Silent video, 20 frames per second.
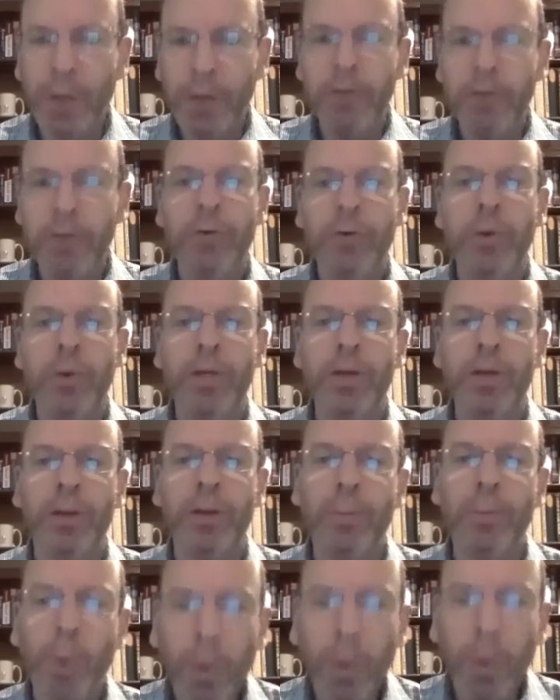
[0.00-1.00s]
I look forward to
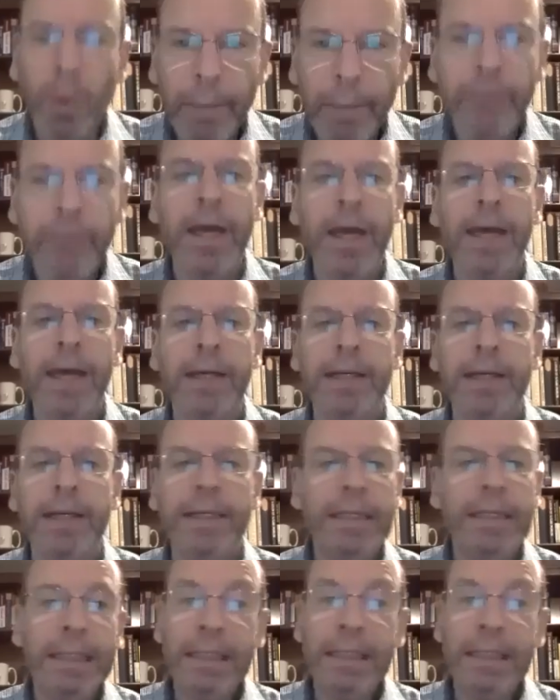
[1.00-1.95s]
hearing more about that. And